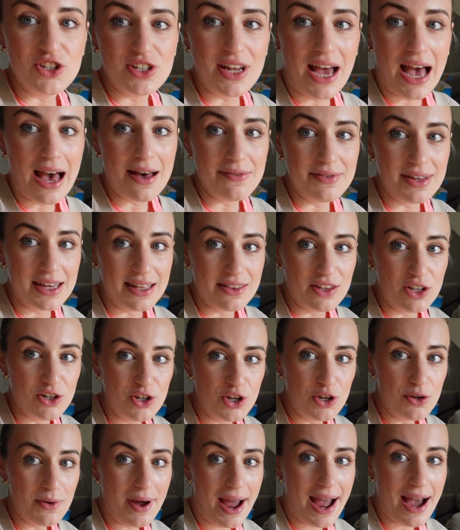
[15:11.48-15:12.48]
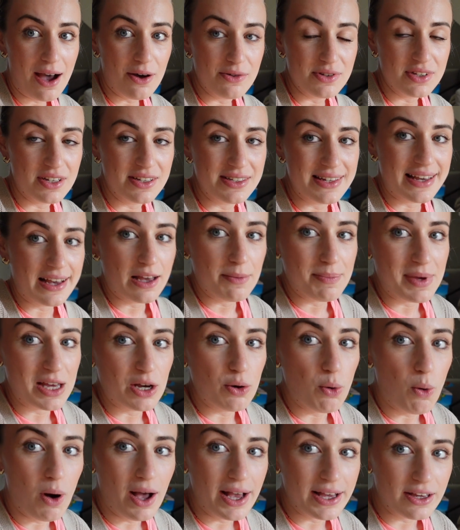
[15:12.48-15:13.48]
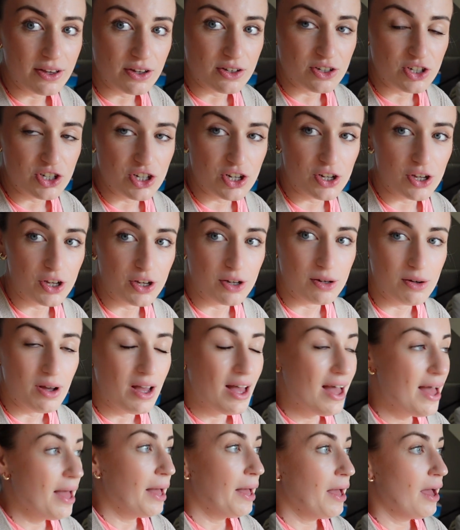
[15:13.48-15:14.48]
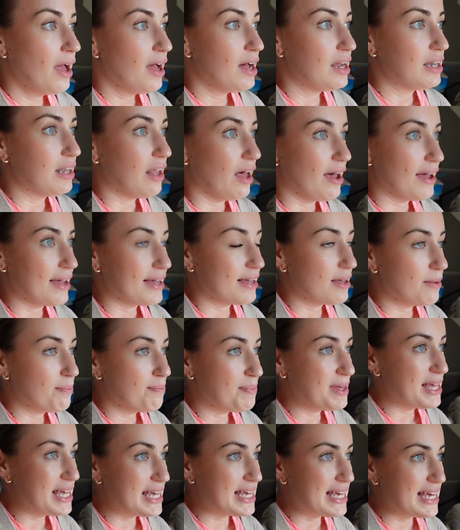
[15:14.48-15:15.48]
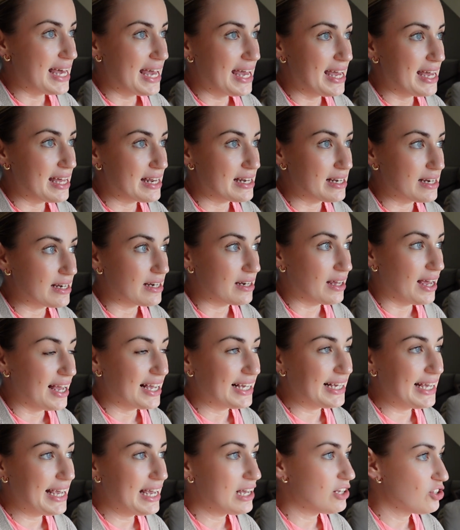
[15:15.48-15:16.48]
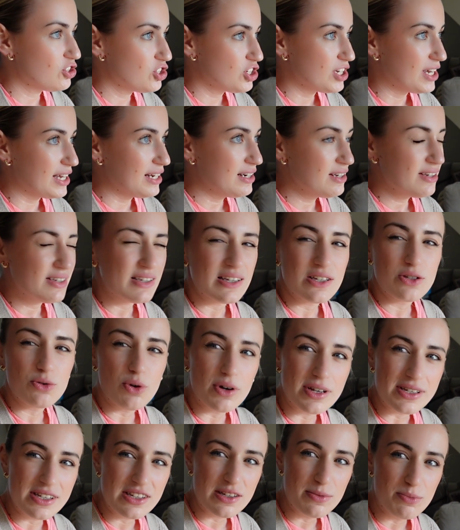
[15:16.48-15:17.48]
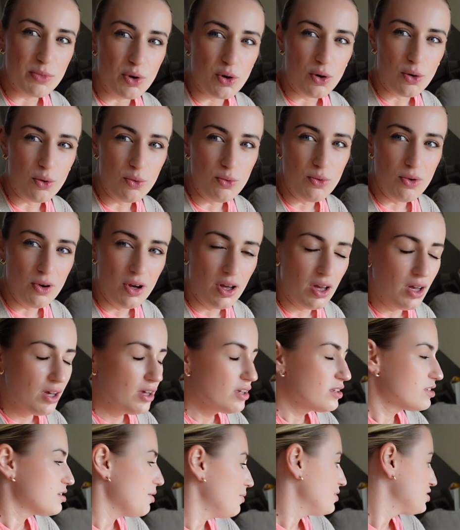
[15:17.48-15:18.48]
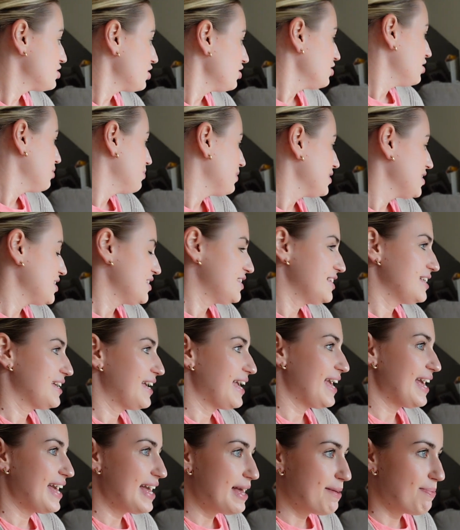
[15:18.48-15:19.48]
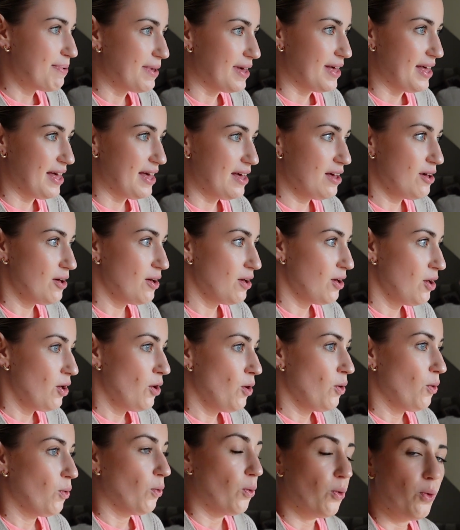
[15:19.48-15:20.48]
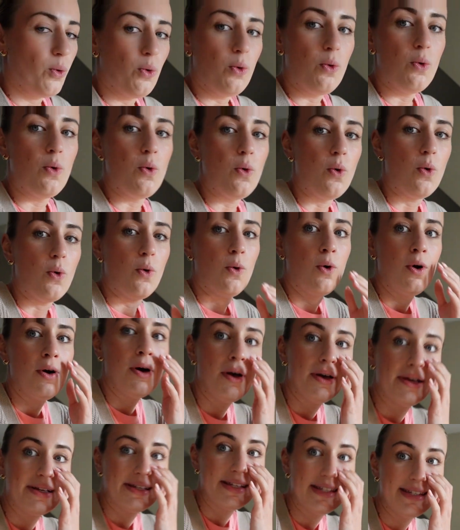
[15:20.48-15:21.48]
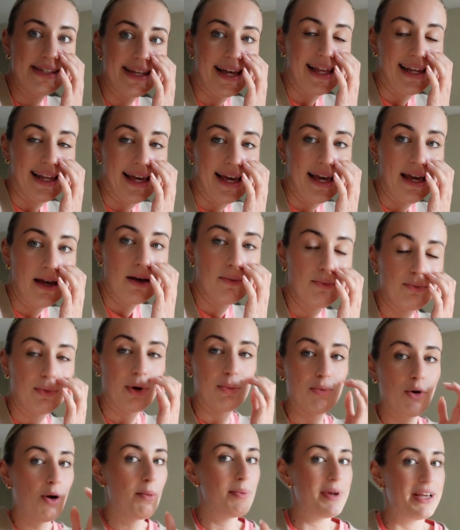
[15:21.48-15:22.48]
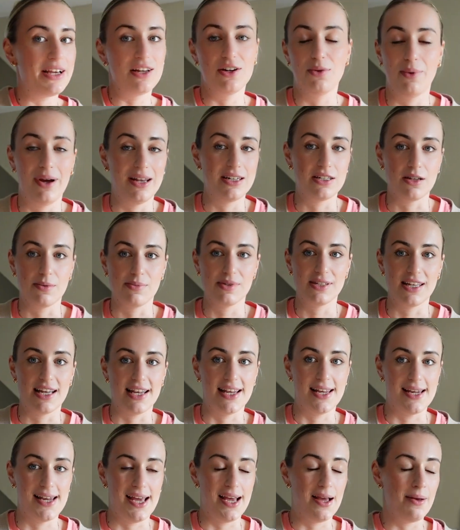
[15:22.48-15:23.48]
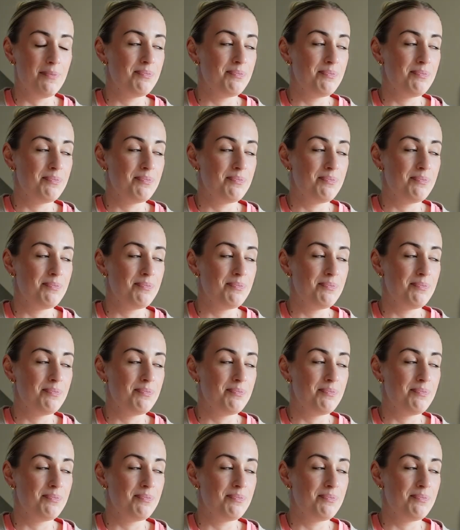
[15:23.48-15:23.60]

and have it in the new house, because it could be quite good to like be in a kitchen because it's quite small. So I don't know whether to keep it or sell it. We're probably going to end up selling it.